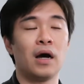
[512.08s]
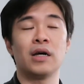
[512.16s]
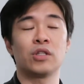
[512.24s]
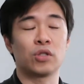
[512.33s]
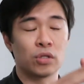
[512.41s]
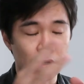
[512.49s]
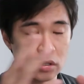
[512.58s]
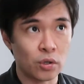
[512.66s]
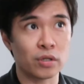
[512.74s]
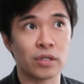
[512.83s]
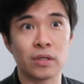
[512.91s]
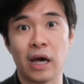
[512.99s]
I
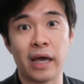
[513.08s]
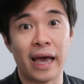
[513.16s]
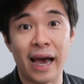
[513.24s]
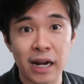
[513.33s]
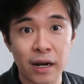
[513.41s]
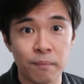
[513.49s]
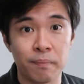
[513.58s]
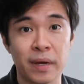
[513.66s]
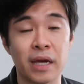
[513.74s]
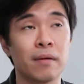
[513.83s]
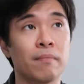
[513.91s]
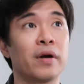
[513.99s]
thought I had a
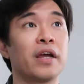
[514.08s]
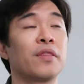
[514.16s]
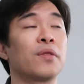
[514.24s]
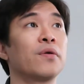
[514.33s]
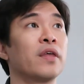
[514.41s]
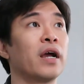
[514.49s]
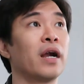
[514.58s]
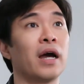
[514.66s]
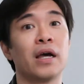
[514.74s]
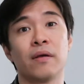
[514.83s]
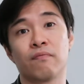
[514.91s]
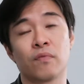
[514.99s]
big breakthrough there.
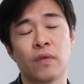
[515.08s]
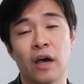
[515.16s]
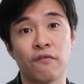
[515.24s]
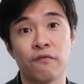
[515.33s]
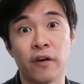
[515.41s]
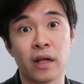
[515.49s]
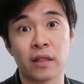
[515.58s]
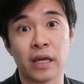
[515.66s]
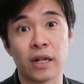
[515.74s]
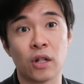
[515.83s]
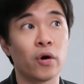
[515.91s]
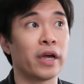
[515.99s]
I felt
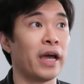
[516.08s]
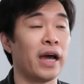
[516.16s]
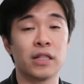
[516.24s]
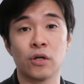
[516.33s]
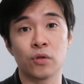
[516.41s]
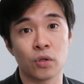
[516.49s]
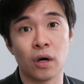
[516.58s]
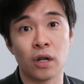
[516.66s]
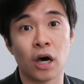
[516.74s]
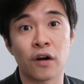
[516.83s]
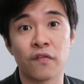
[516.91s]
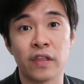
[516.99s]
that, okay, I don't know a
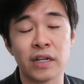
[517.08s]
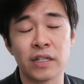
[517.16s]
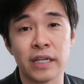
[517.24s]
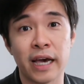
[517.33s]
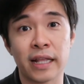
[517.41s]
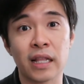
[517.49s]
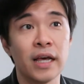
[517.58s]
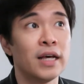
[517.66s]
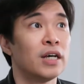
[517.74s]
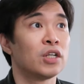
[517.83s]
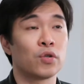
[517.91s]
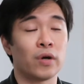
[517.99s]
lot of things yet,
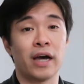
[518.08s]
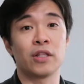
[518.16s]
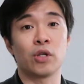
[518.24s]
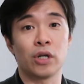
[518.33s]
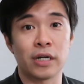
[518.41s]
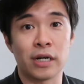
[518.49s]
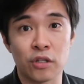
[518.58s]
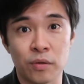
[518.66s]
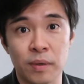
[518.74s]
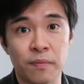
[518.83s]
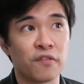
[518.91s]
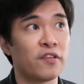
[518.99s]
so I had to learn how
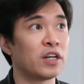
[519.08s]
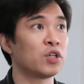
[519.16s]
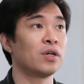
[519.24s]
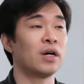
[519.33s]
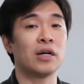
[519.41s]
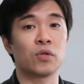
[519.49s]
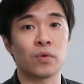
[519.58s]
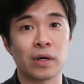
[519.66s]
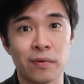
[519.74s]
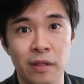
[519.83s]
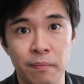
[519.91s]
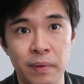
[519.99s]
to be professional, how to
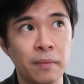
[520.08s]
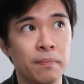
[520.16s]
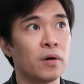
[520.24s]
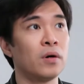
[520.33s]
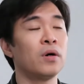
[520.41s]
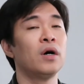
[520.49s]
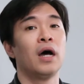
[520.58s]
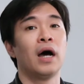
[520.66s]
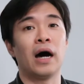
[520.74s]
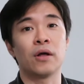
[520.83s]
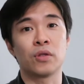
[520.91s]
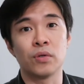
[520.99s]
work with people,
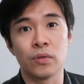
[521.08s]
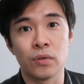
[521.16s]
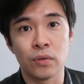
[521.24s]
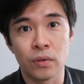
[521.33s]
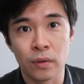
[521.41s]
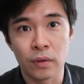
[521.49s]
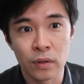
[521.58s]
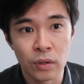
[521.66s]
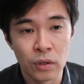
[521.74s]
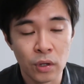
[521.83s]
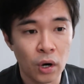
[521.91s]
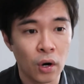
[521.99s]
how to
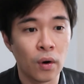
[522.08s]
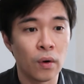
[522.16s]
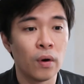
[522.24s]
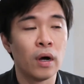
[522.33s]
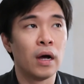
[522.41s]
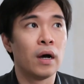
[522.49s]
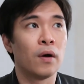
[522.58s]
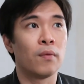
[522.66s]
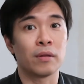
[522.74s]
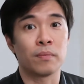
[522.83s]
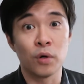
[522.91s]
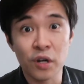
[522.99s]
know
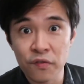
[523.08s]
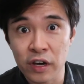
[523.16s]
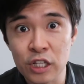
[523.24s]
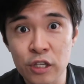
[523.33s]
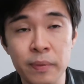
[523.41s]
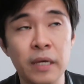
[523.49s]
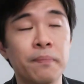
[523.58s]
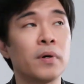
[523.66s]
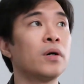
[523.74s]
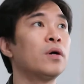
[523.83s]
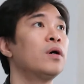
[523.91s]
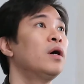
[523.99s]
what motivates
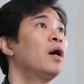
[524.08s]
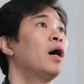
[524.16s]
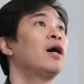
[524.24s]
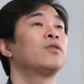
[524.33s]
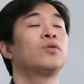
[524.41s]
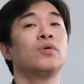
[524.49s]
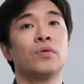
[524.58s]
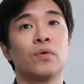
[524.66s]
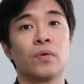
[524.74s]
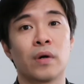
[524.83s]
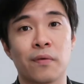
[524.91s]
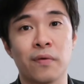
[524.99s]
people, how
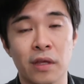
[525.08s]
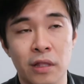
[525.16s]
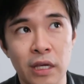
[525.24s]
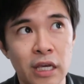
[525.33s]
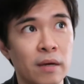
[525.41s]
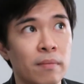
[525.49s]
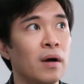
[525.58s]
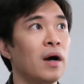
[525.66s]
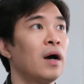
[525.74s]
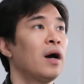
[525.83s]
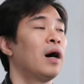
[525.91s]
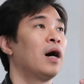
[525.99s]
to work with a team,
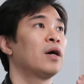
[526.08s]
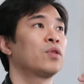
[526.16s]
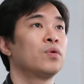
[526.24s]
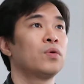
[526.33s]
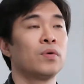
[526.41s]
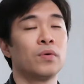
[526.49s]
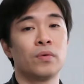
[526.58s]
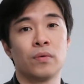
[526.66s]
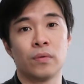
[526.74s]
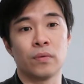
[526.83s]
how to